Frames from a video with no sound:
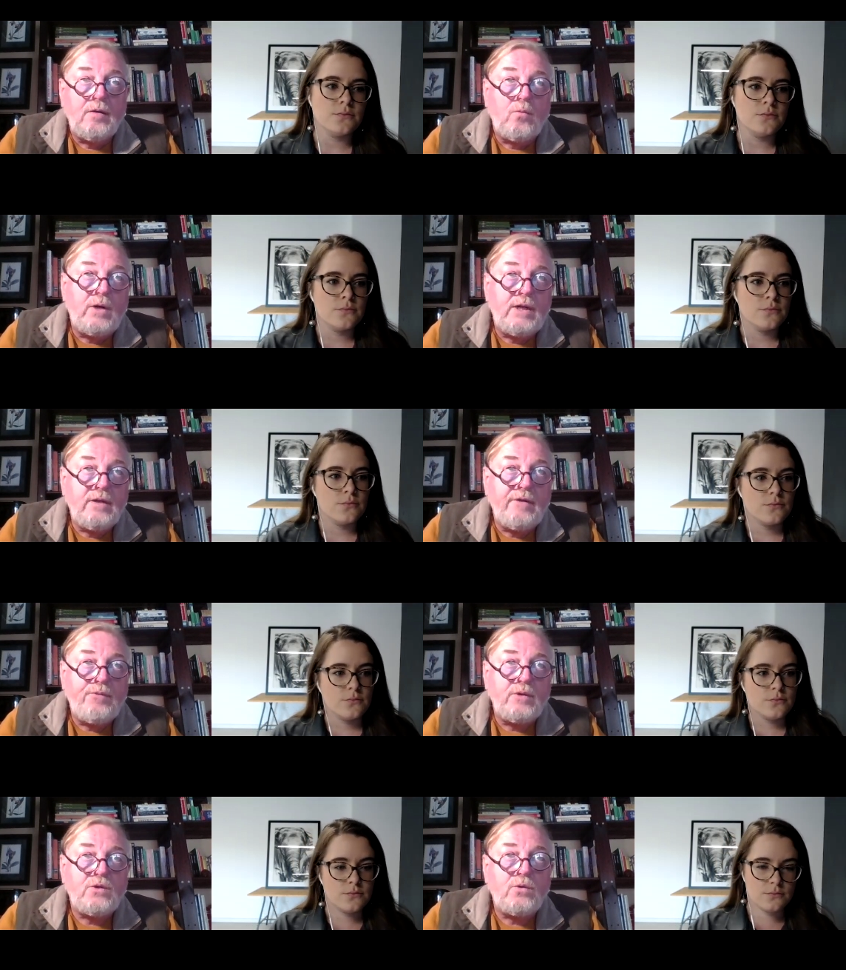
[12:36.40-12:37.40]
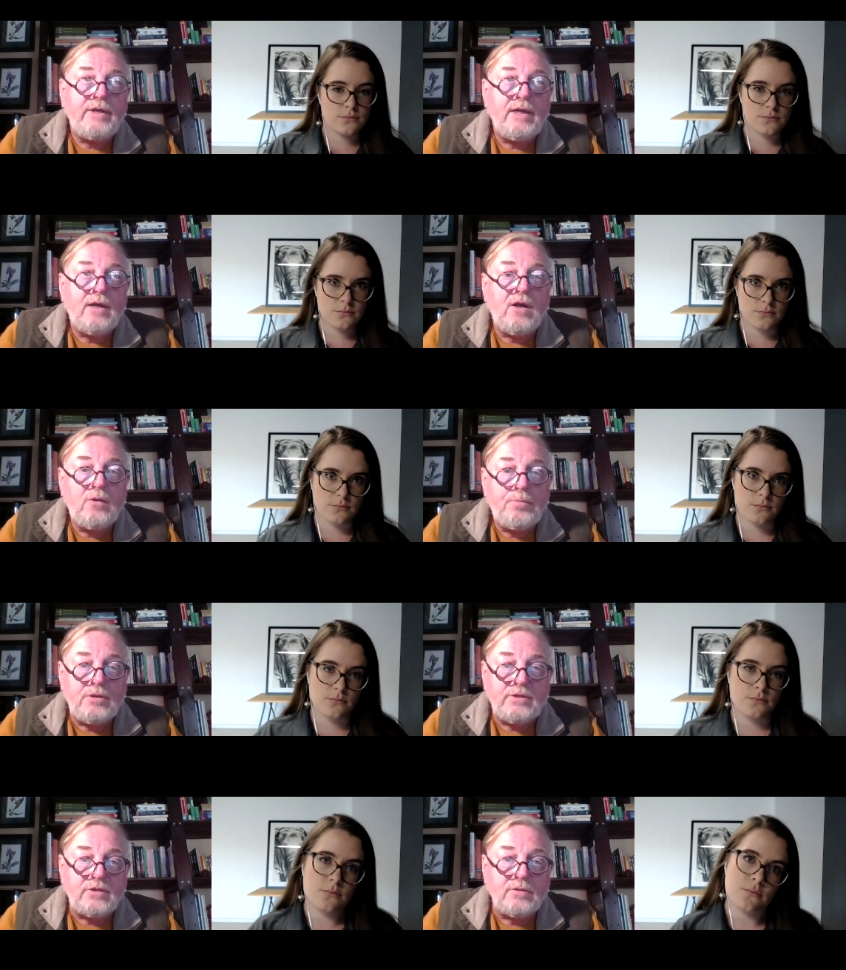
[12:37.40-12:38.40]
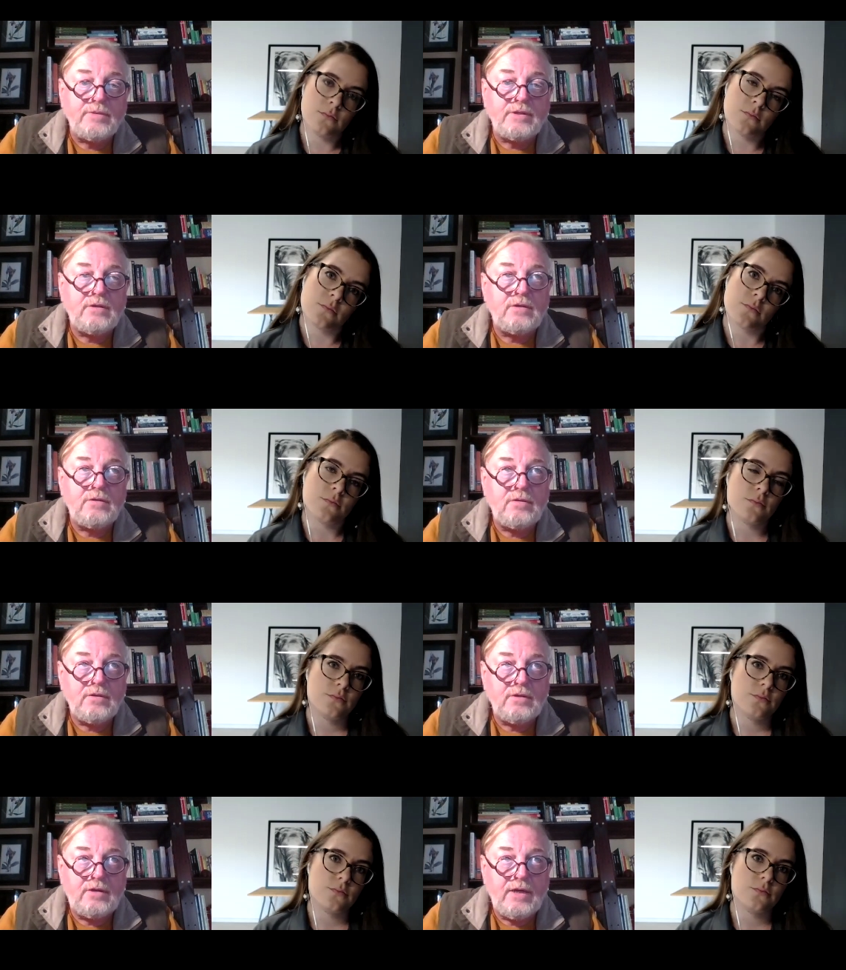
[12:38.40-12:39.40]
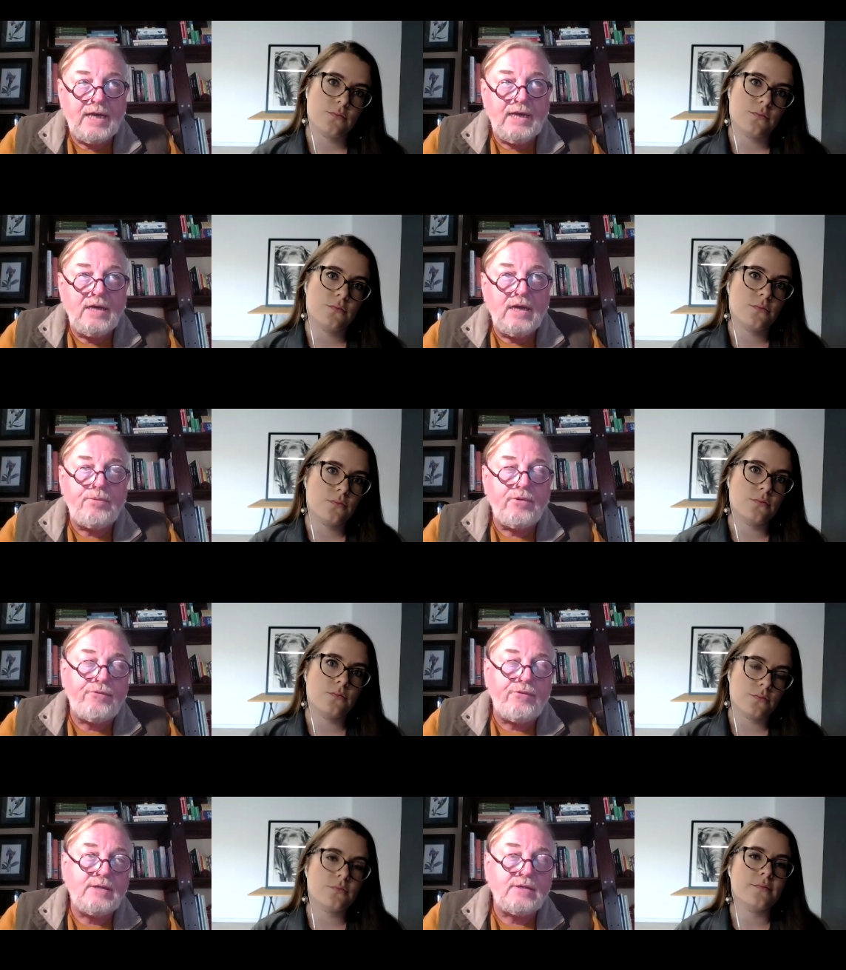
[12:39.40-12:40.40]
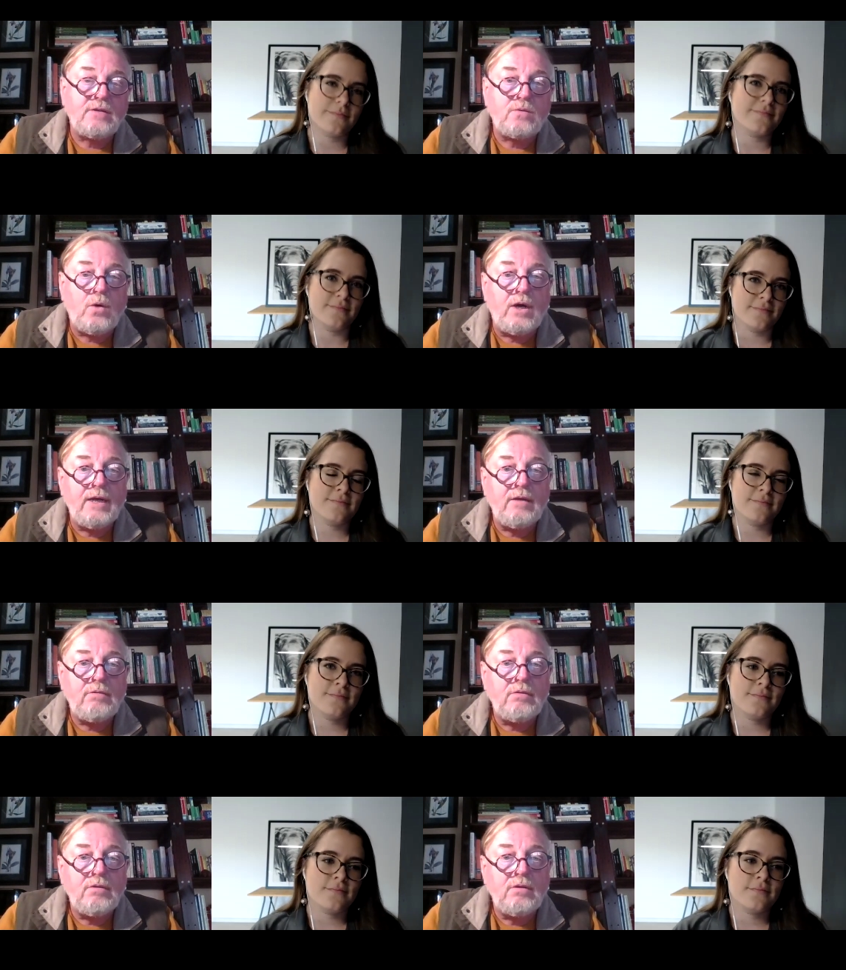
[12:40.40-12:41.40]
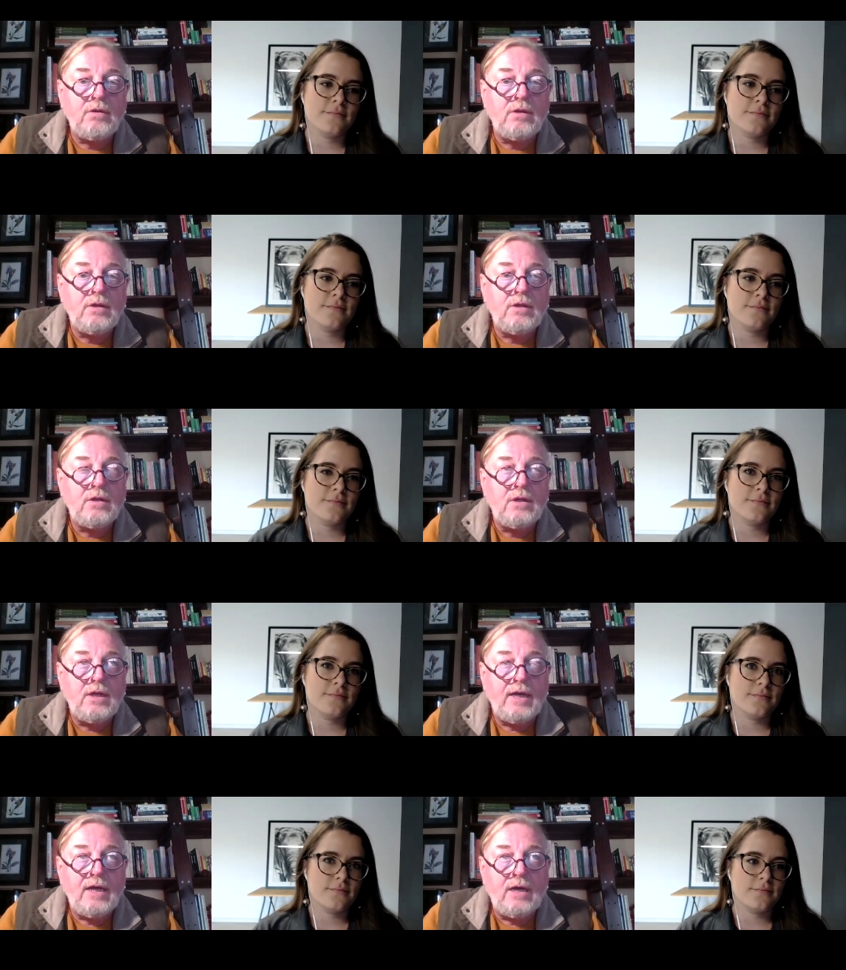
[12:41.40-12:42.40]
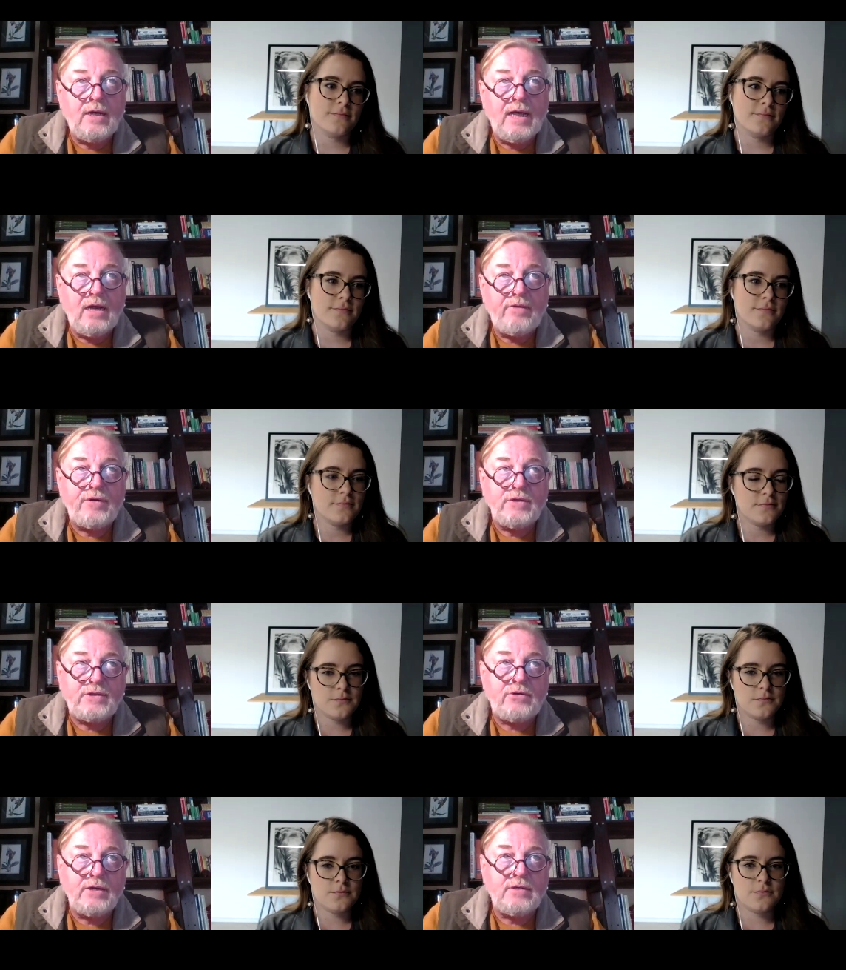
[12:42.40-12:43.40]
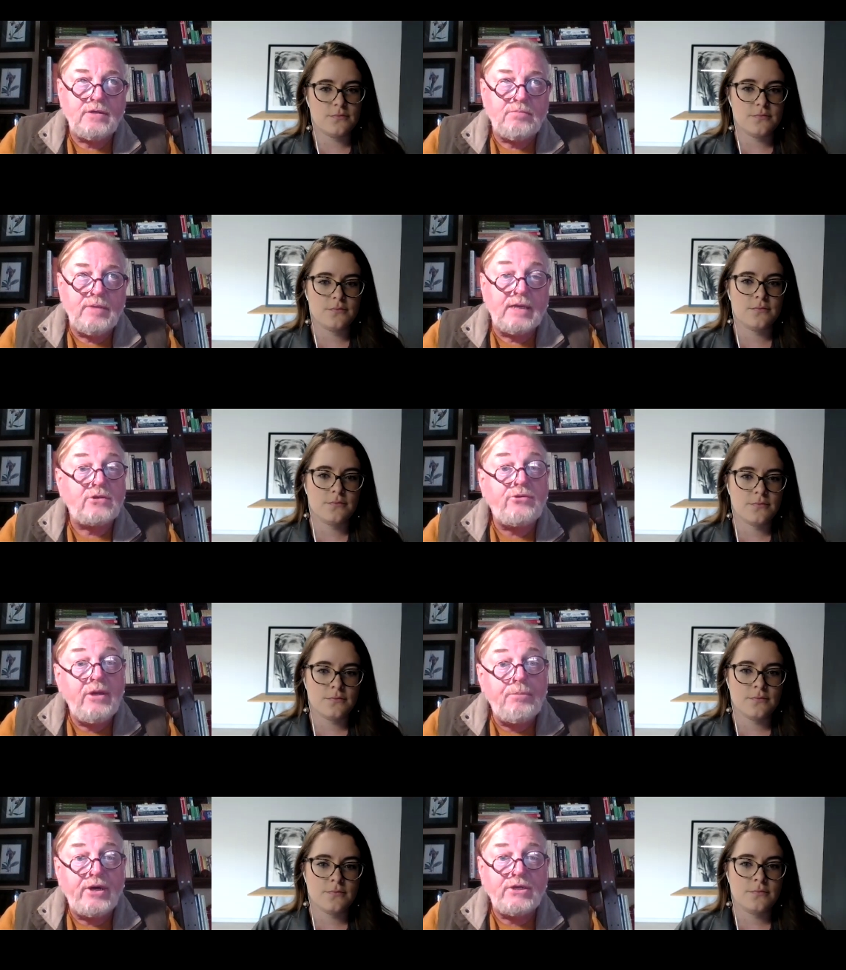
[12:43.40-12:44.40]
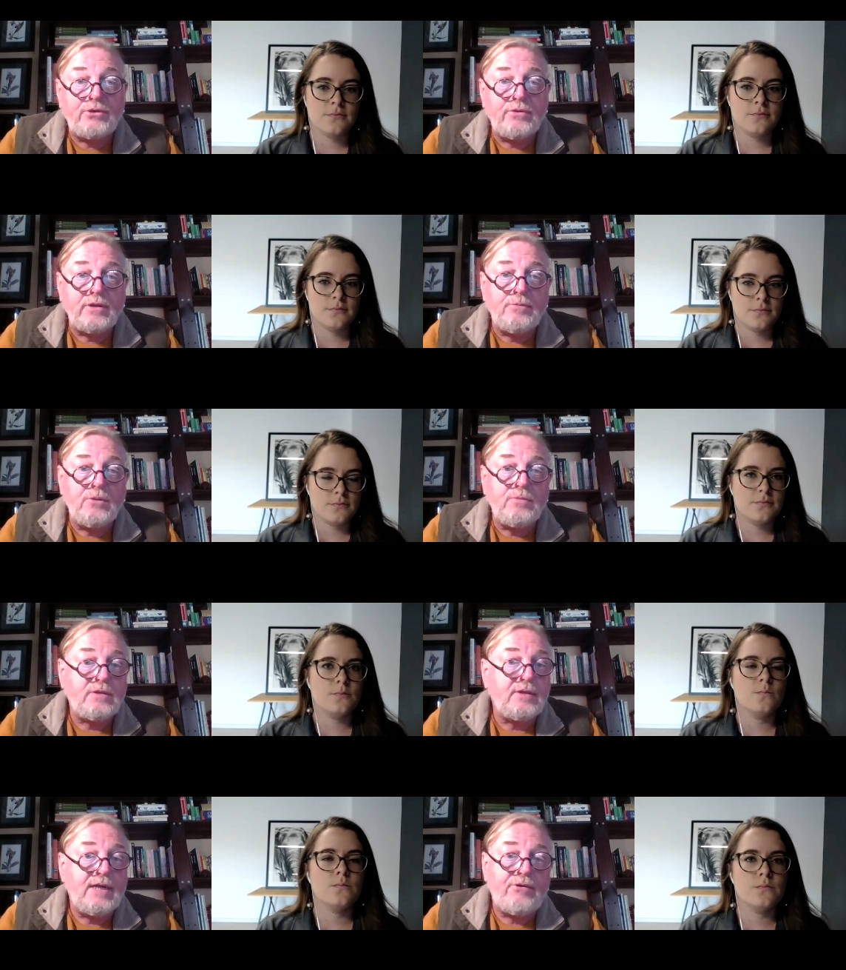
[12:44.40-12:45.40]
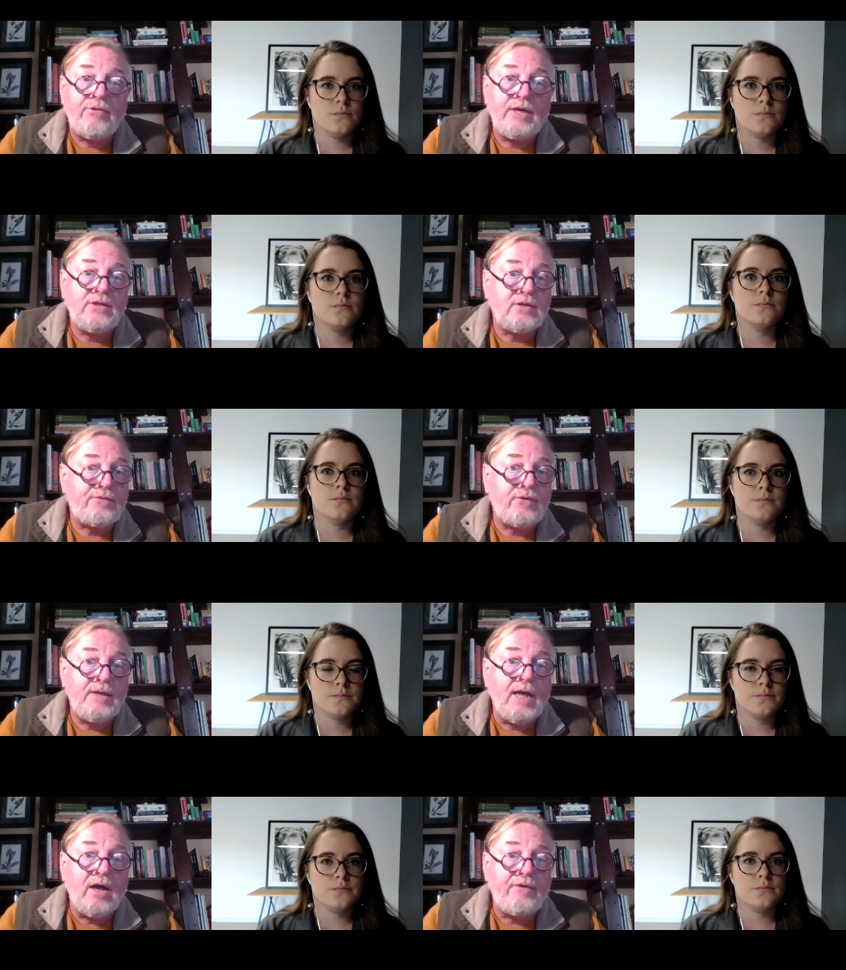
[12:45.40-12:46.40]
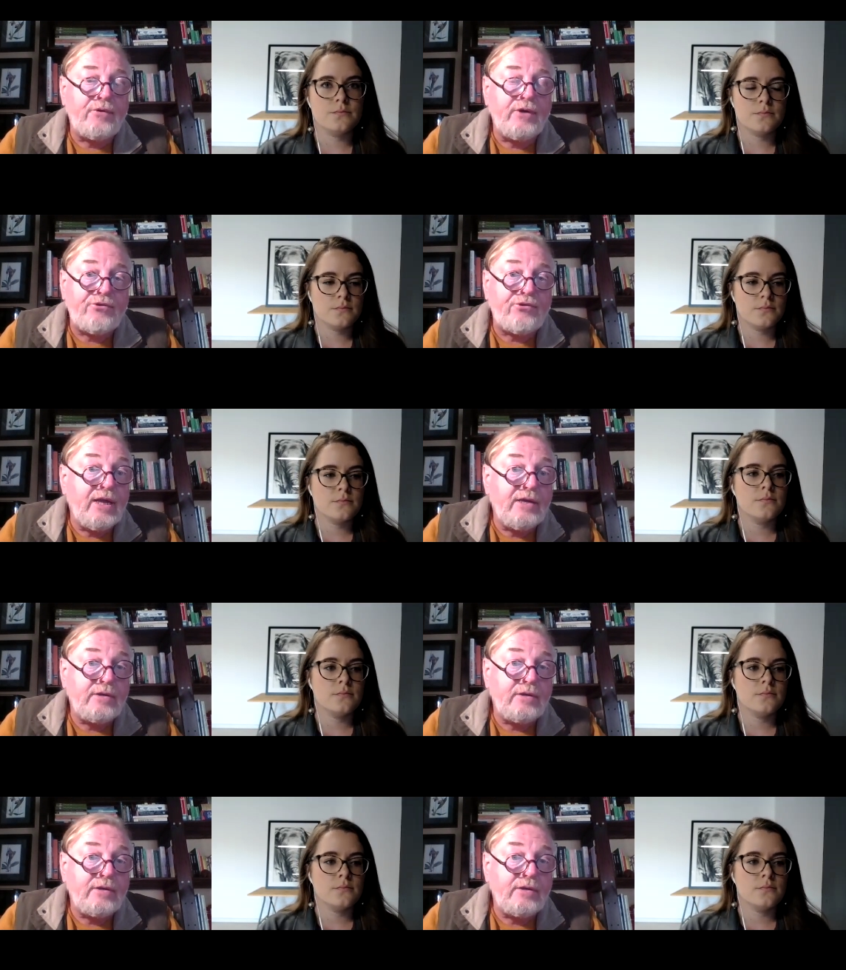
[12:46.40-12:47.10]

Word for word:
Speaker 1: Well, if we're talking in global terms, there are any number of reasons why elephants are under extreme pressure at the moment, and that ranges from the ivory trade